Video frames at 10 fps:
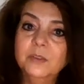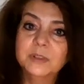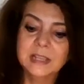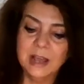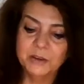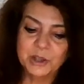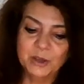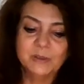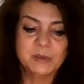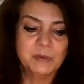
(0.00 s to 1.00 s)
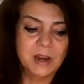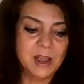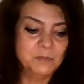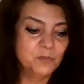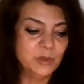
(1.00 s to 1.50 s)
We'll see how it goes, but
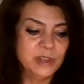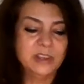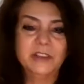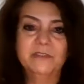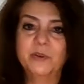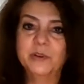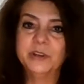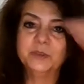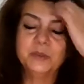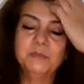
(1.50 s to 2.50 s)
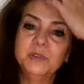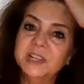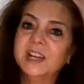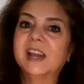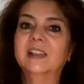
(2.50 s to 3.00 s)
I'm really looking forward to doing Moon
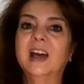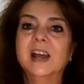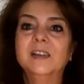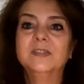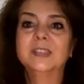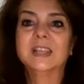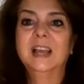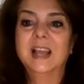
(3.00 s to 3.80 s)
Day Night Lives,